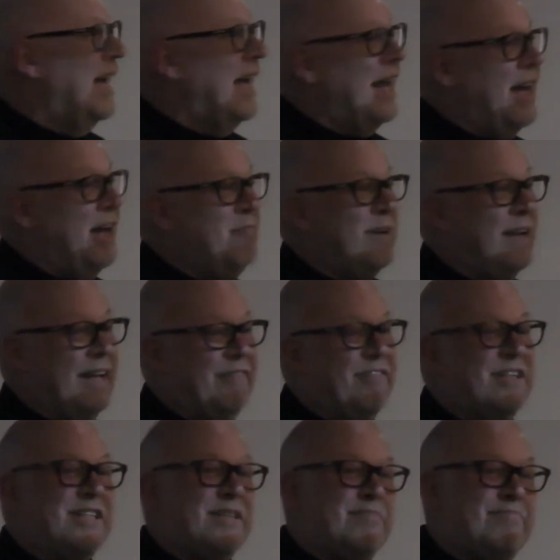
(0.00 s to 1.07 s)
And I believe
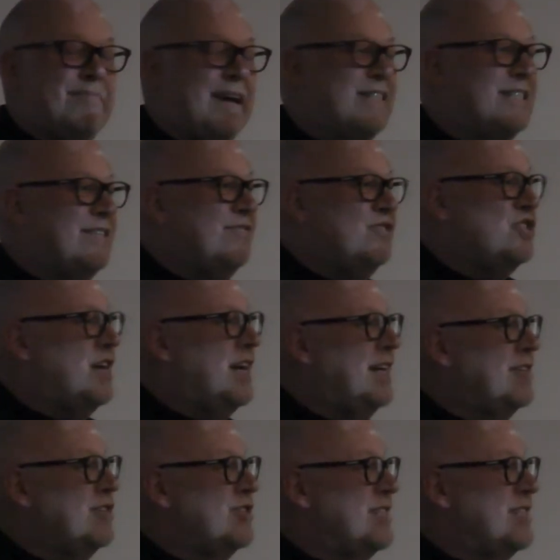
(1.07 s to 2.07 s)
there's a massive change